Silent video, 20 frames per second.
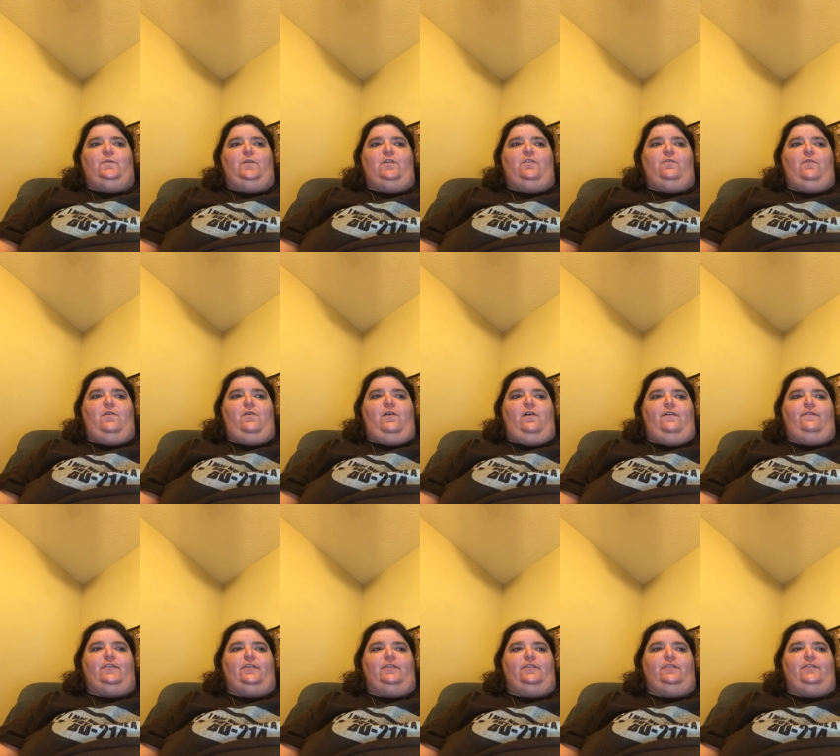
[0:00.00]
we'll go
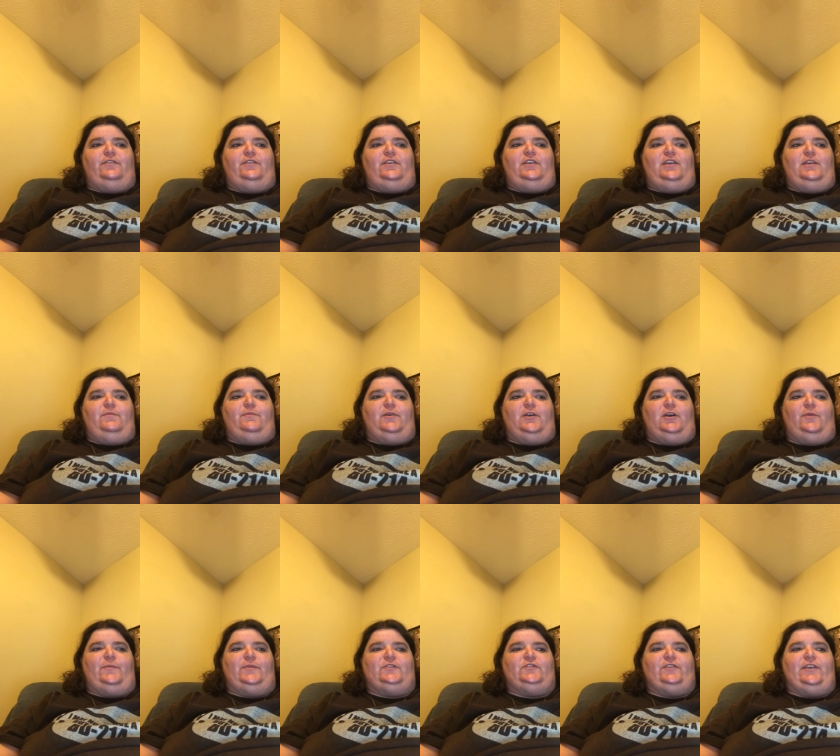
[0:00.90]
over the
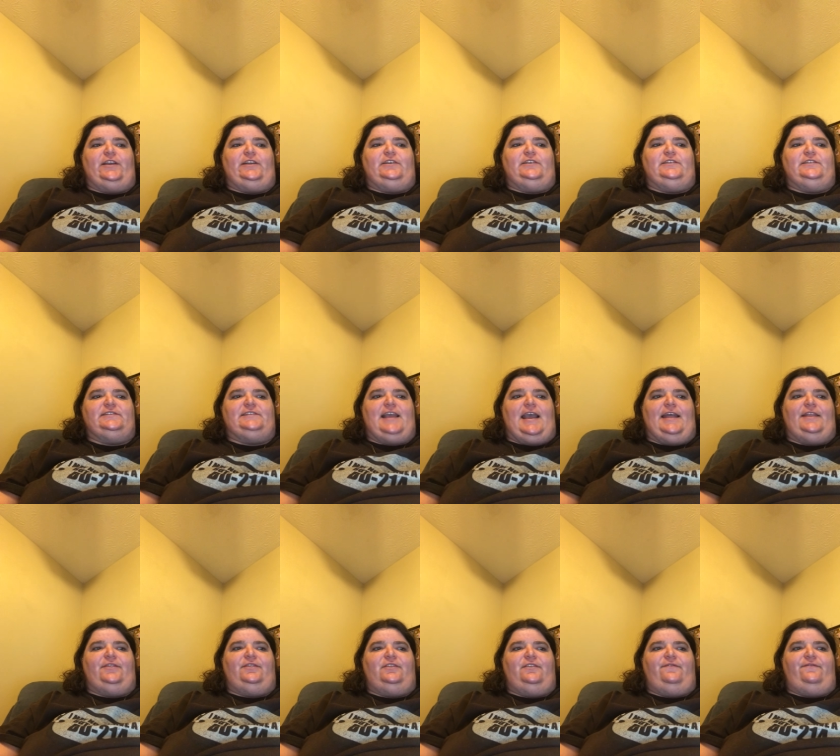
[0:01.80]
perpetrators
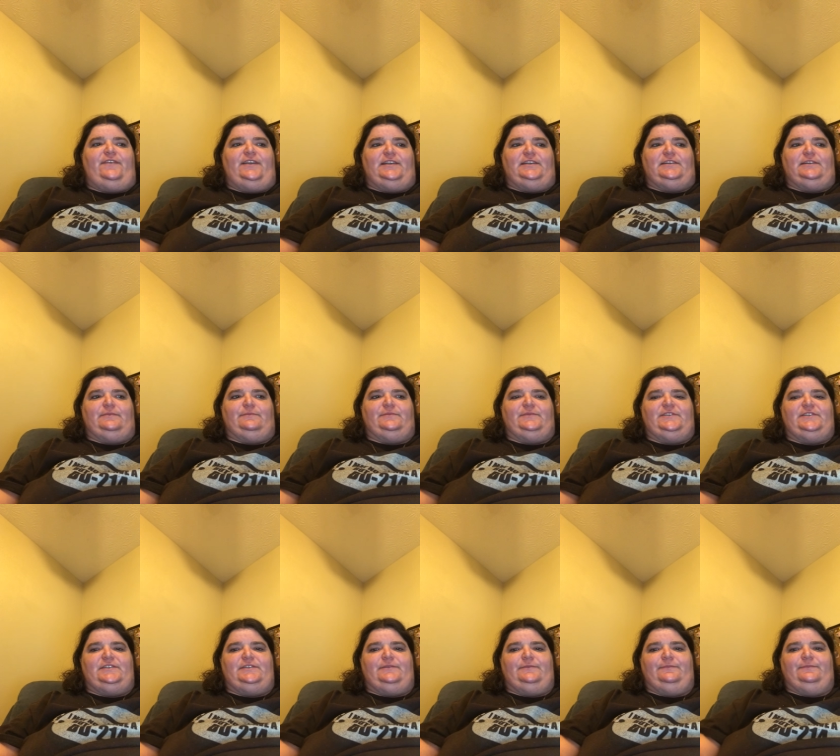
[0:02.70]
and the
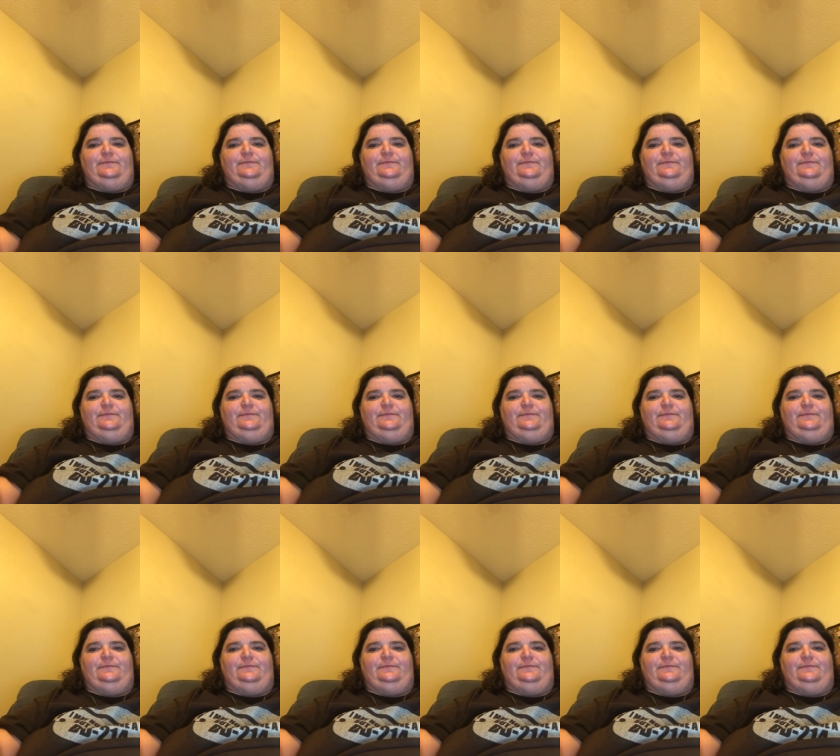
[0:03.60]
victims.